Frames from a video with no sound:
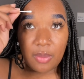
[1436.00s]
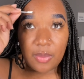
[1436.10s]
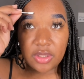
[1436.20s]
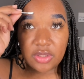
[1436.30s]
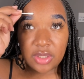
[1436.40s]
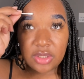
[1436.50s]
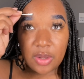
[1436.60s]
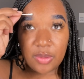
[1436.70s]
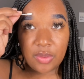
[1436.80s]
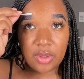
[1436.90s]
So I stopped
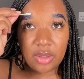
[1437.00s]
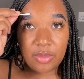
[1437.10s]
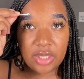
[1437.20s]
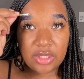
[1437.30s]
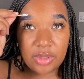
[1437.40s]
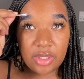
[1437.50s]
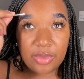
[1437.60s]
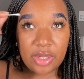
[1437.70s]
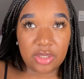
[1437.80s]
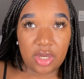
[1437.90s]
doing it, but that's where your
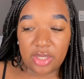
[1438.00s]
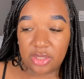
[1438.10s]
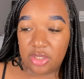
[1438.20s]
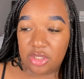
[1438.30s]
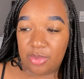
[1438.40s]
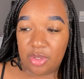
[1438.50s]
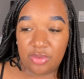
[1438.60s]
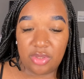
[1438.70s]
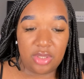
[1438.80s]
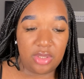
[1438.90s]
brows are honestly
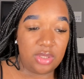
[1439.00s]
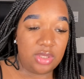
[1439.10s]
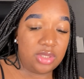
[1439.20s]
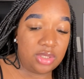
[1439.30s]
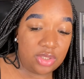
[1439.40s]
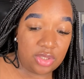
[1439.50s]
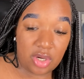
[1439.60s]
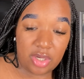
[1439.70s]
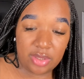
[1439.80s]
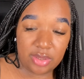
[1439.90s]
supposed to
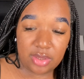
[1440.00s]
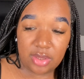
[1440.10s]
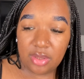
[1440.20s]
start.